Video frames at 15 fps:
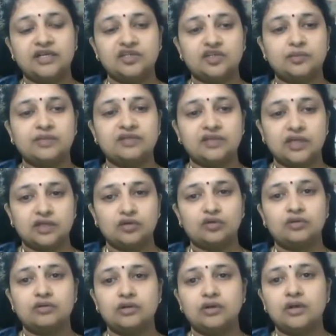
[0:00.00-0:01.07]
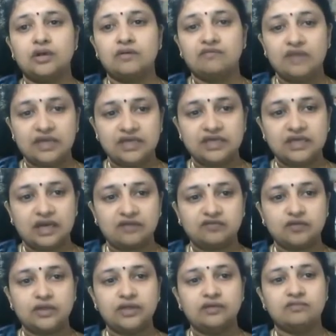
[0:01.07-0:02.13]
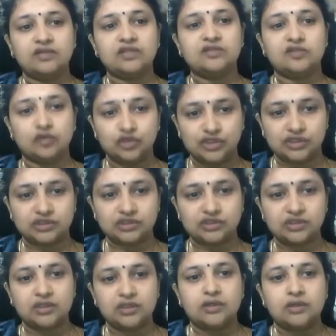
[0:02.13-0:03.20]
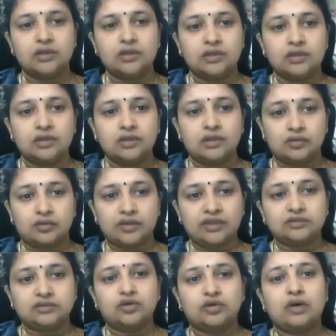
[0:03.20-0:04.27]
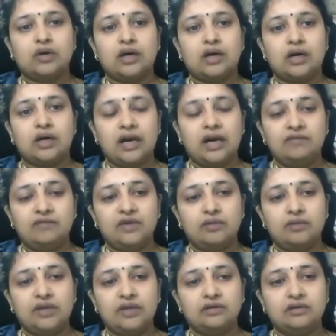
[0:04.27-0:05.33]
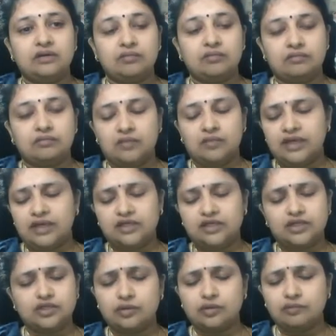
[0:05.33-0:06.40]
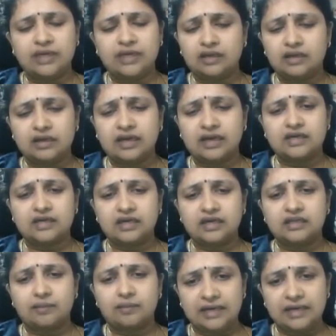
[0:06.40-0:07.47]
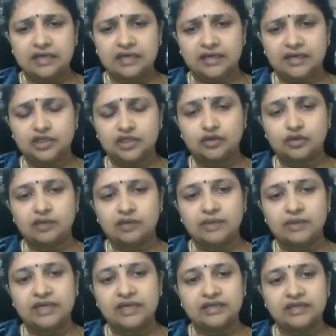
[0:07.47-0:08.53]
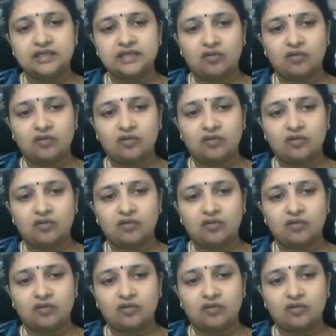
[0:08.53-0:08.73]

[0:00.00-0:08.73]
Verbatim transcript: to be secured very carefully with sutures. Okay, so and we meet, it should be like in the midline, it shouldn't be hitting the